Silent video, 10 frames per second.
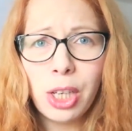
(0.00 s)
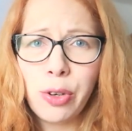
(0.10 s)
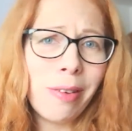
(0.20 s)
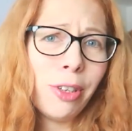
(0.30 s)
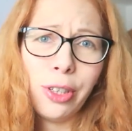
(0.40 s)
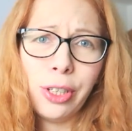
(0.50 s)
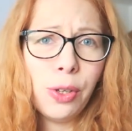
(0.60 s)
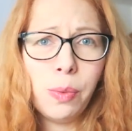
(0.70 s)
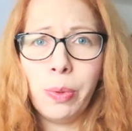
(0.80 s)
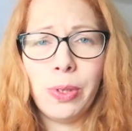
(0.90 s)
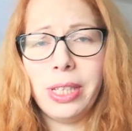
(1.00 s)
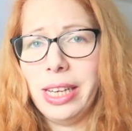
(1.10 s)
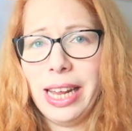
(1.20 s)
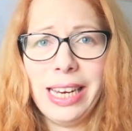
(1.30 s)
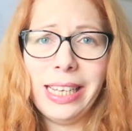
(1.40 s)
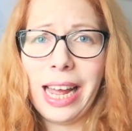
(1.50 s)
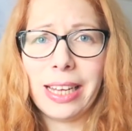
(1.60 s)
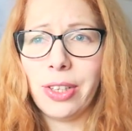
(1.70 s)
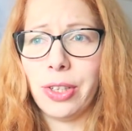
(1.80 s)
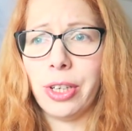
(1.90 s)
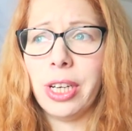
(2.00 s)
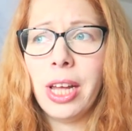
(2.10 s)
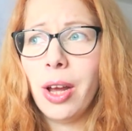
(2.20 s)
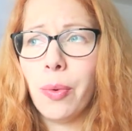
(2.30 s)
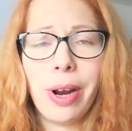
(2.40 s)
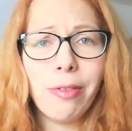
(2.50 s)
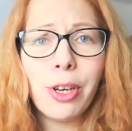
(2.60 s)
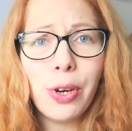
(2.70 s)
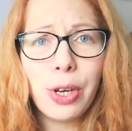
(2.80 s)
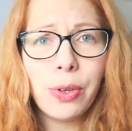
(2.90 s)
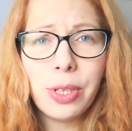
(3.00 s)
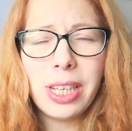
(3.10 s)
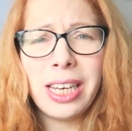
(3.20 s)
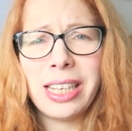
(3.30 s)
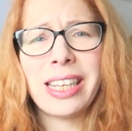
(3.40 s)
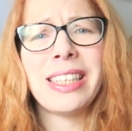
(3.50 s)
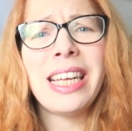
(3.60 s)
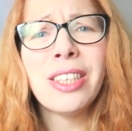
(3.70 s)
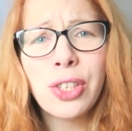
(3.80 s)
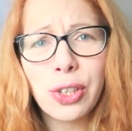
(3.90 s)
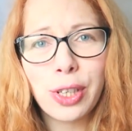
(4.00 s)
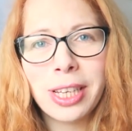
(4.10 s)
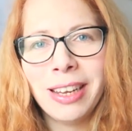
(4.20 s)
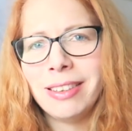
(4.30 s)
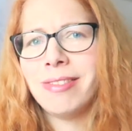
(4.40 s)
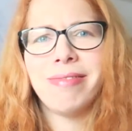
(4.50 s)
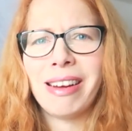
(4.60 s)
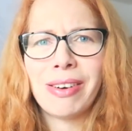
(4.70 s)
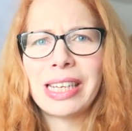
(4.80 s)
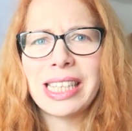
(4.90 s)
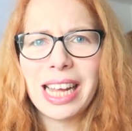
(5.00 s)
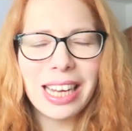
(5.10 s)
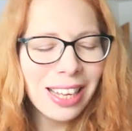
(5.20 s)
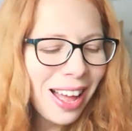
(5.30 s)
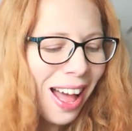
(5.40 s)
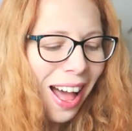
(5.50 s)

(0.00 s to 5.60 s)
traveler notebook index, or whatever you use, index insert, I want to say.